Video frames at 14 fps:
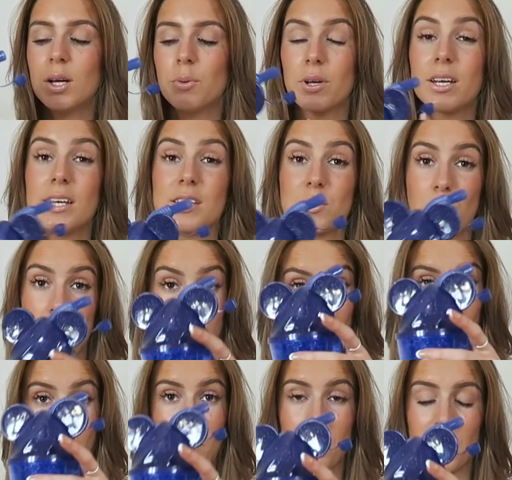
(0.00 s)
we're gonna need to work
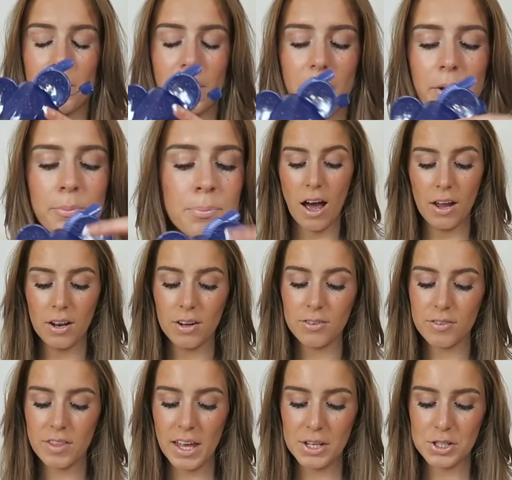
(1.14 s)
on that but there we go enough
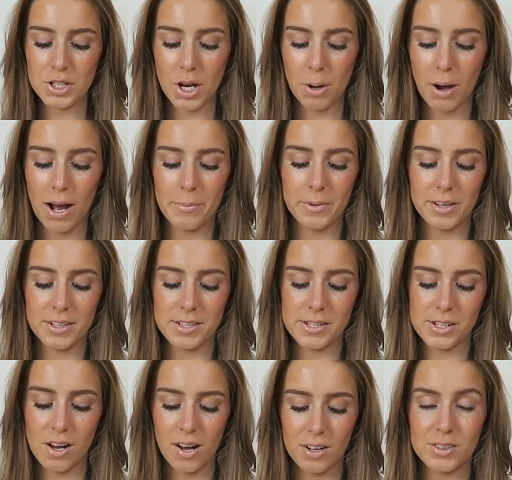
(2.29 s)
of the intro i'm gonna
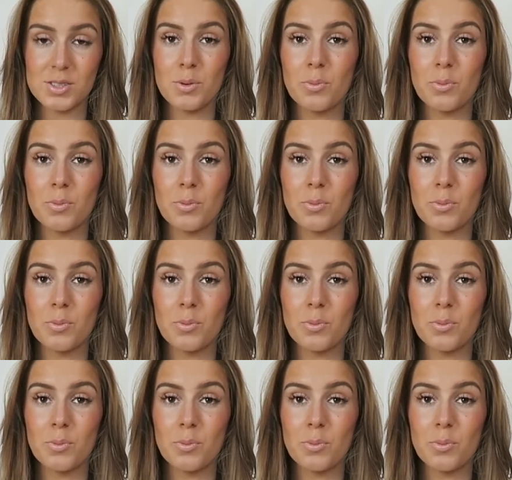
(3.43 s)
start